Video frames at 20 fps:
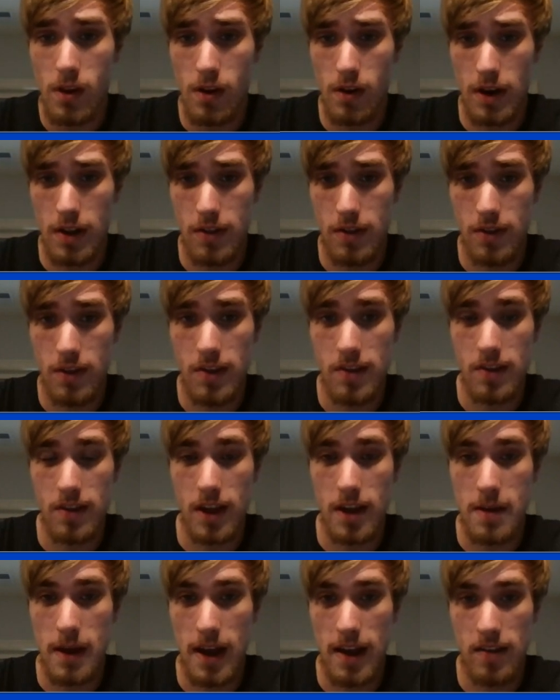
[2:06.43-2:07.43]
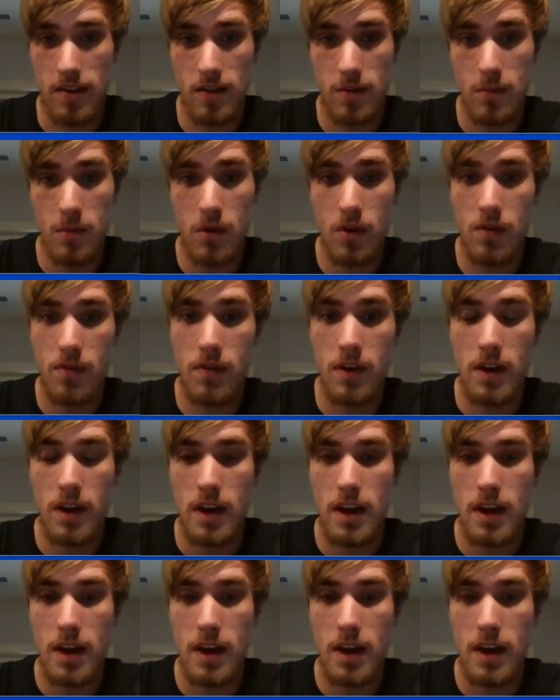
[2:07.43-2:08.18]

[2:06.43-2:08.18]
Right, so this knight has to move.